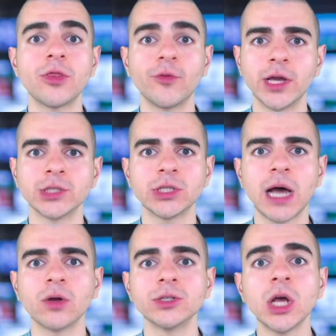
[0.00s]

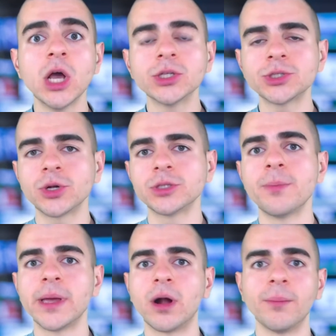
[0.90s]
$300 to start to
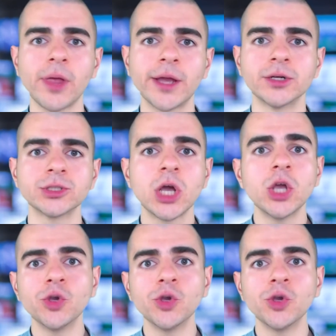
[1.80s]
bid on players.